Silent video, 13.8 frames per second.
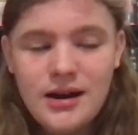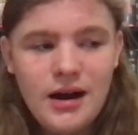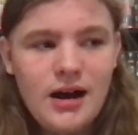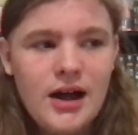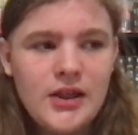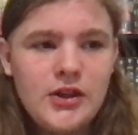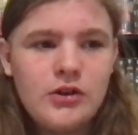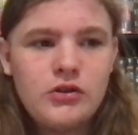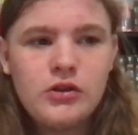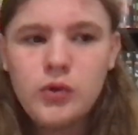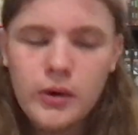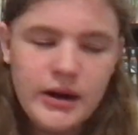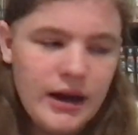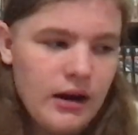There's a
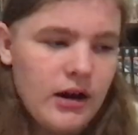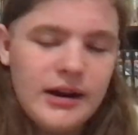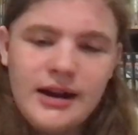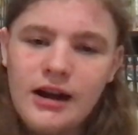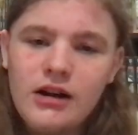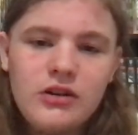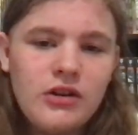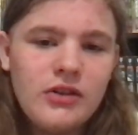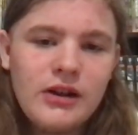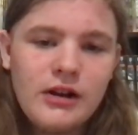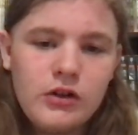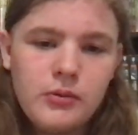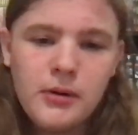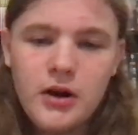Toydarian character in there.
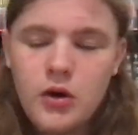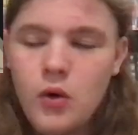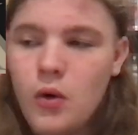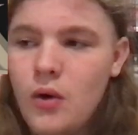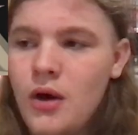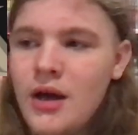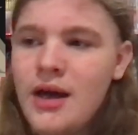It's pretty cool.